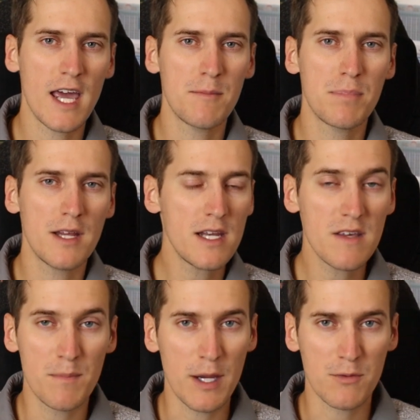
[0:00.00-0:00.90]
had plenty
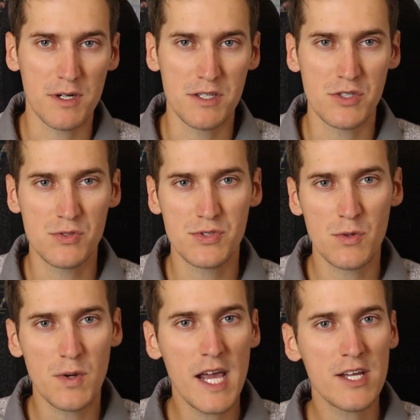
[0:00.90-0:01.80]
of bank run issues,
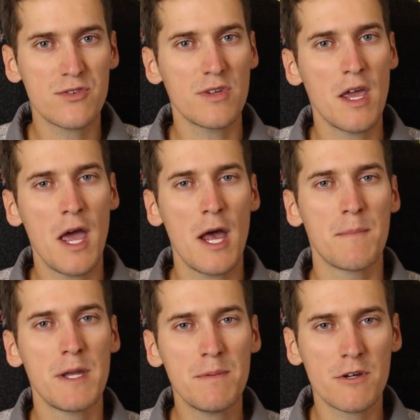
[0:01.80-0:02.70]
so naturally,
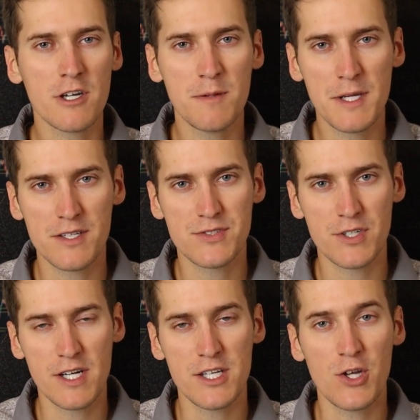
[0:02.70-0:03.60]
people are going to be
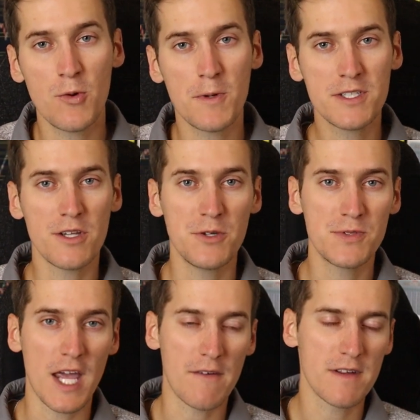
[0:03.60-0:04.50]
concerned and don't want to
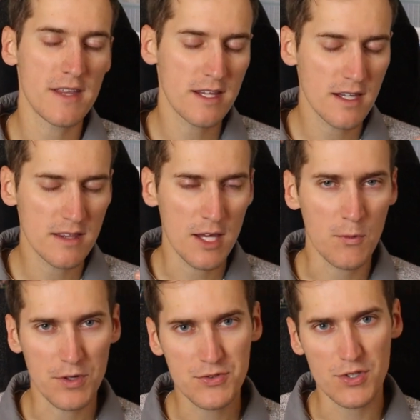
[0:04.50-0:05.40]
lose everything that they
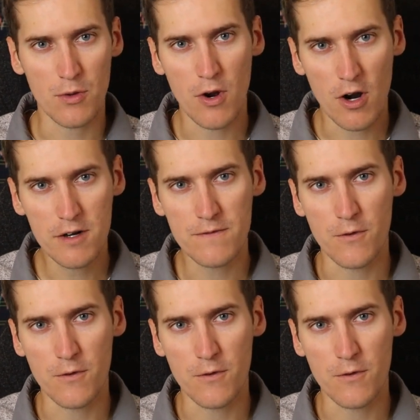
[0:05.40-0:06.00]
worked so hard